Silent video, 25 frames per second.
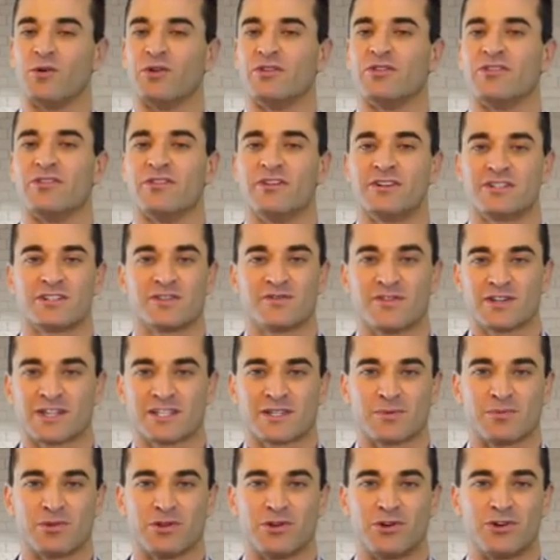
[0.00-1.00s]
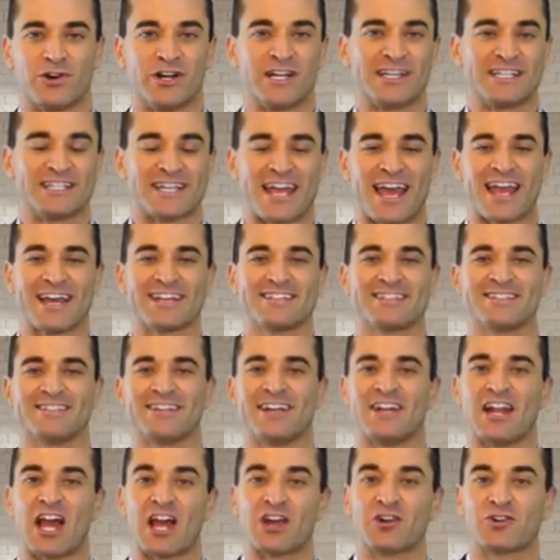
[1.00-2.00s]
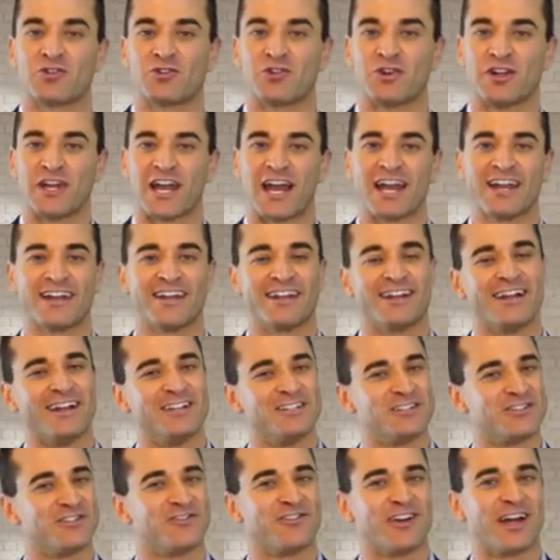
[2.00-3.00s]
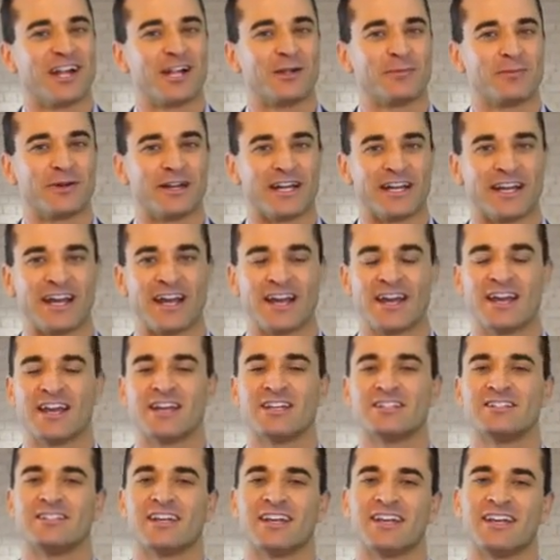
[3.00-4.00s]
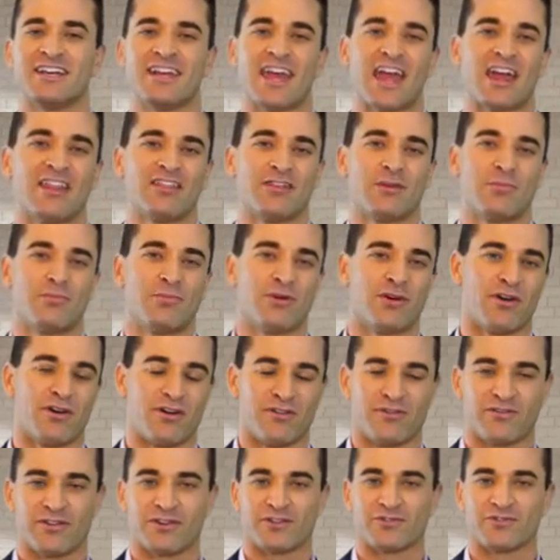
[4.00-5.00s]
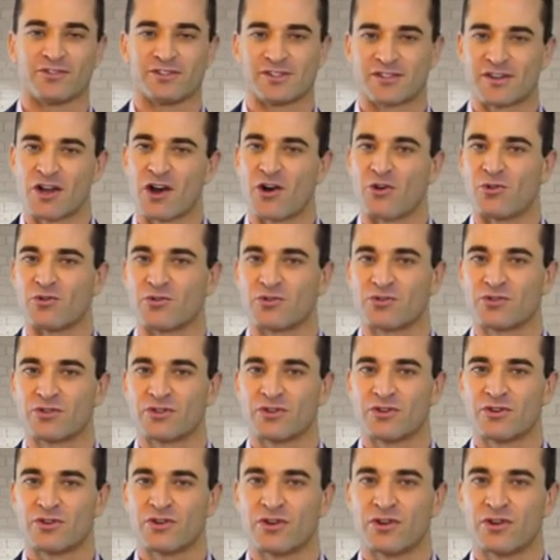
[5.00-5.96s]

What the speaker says: with lots of exploring, testing, and creating and developing to get the perfect result.